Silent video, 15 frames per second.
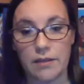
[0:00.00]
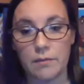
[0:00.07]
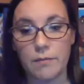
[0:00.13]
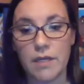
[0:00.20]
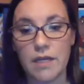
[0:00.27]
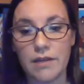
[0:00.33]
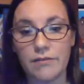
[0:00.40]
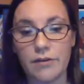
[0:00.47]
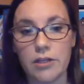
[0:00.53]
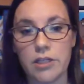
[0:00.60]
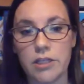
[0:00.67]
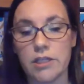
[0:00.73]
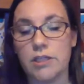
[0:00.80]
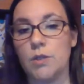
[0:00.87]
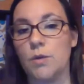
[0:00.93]
Now, the mini
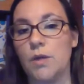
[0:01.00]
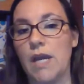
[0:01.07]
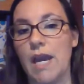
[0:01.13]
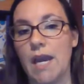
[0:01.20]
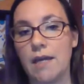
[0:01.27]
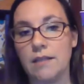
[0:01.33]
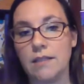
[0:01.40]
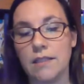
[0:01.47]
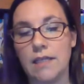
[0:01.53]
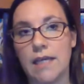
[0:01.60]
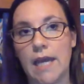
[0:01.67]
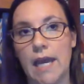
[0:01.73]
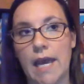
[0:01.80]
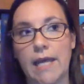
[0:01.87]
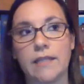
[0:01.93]
versions you can't
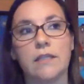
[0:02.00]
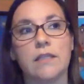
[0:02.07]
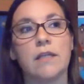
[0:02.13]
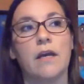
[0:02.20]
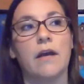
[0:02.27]
get